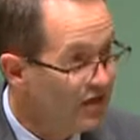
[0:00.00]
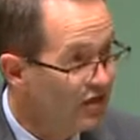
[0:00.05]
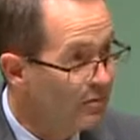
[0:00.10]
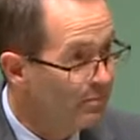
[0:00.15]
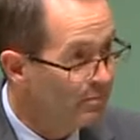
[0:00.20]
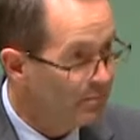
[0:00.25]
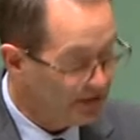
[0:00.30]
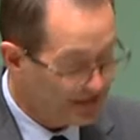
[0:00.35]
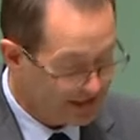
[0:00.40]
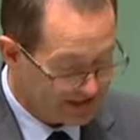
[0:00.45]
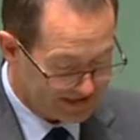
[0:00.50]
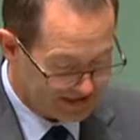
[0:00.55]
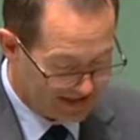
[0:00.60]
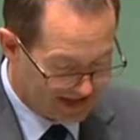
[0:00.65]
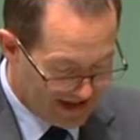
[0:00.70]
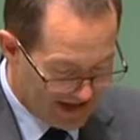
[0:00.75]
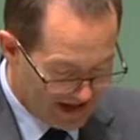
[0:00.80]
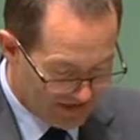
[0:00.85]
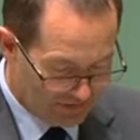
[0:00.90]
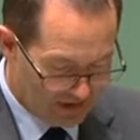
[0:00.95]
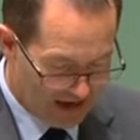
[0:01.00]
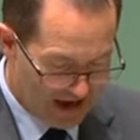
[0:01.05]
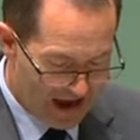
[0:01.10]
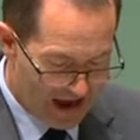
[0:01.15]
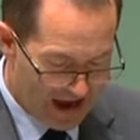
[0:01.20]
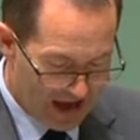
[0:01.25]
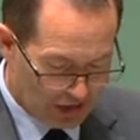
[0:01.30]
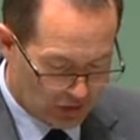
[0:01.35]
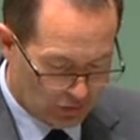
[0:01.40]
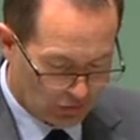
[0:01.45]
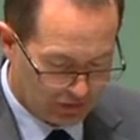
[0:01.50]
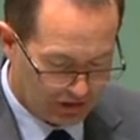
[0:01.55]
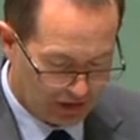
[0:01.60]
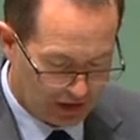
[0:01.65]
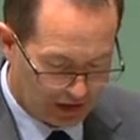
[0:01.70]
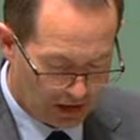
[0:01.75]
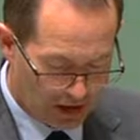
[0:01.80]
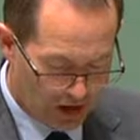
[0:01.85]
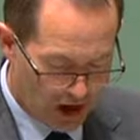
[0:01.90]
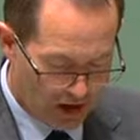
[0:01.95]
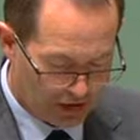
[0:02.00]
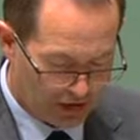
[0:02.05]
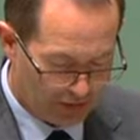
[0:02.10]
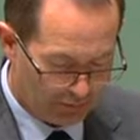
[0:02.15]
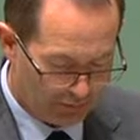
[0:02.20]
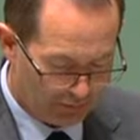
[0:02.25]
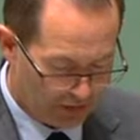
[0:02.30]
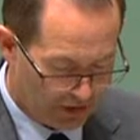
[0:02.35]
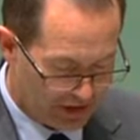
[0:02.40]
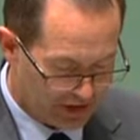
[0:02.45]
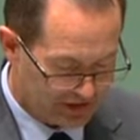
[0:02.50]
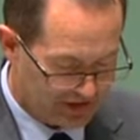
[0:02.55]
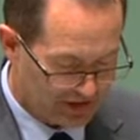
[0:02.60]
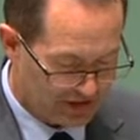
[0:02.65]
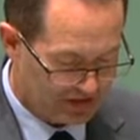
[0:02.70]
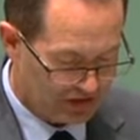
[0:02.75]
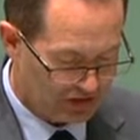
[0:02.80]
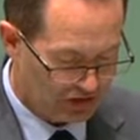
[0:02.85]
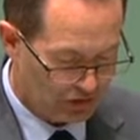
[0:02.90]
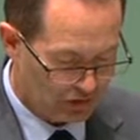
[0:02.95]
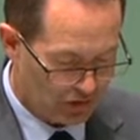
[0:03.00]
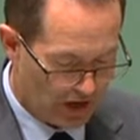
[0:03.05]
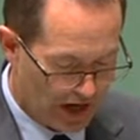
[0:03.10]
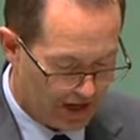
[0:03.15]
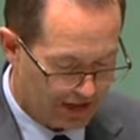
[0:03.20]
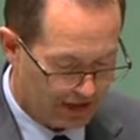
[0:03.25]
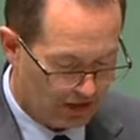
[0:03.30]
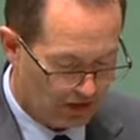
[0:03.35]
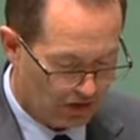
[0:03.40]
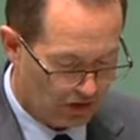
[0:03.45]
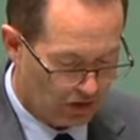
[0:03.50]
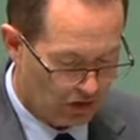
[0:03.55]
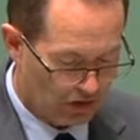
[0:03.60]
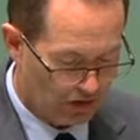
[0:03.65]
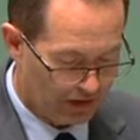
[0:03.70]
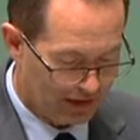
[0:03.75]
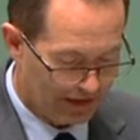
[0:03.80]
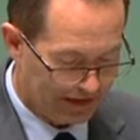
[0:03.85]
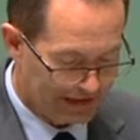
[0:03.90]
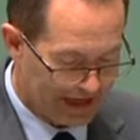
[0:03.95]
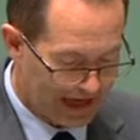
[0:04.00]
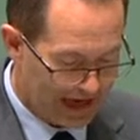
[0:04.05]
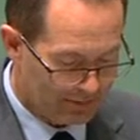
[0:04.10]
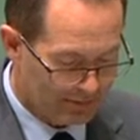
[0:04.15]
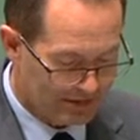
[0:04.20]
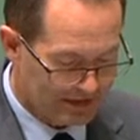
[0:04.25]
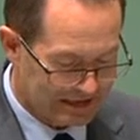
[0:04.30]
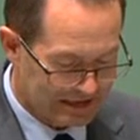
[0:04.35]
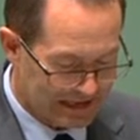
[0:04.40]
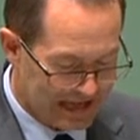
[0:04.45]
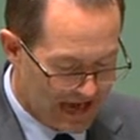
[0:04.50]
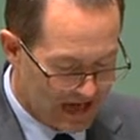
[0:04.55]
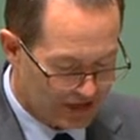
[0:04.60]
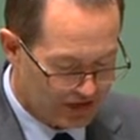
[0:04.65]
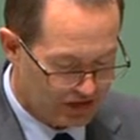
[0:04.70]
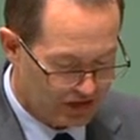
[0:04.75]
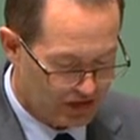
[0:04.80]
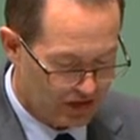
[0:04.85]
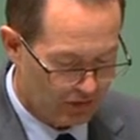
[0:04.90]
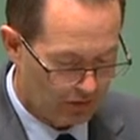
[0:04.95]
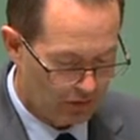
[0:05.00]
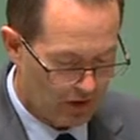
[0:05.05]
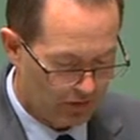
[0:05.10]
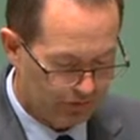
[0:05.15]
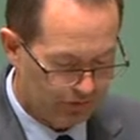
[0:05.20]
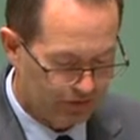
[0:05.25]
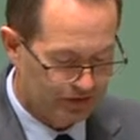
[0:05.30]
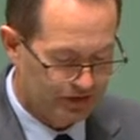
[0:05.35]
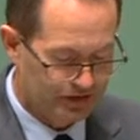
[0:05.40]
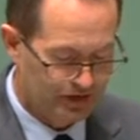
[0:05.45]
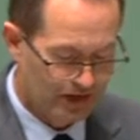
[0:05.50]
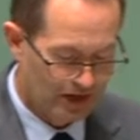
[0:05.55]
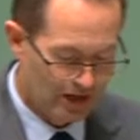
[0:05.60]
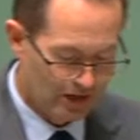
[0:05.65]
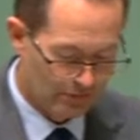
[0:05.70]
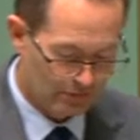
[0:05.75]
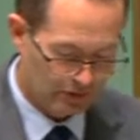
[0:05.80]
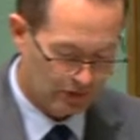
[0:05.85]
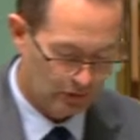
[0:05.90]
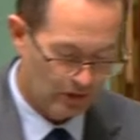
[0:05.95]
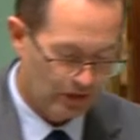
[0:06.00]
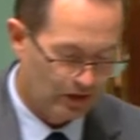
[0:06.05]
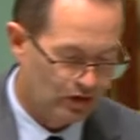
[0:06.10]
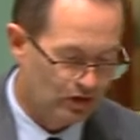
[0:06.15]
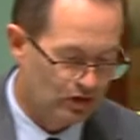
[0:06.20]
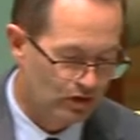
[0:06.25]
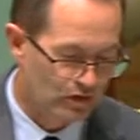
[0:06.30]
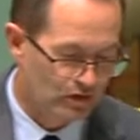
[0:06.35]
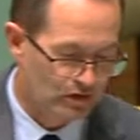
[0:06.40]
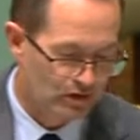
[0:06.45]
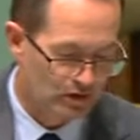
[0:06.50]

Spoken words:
The biggest ever annual decline in apprentices in training occurred in Labor's last year in office between June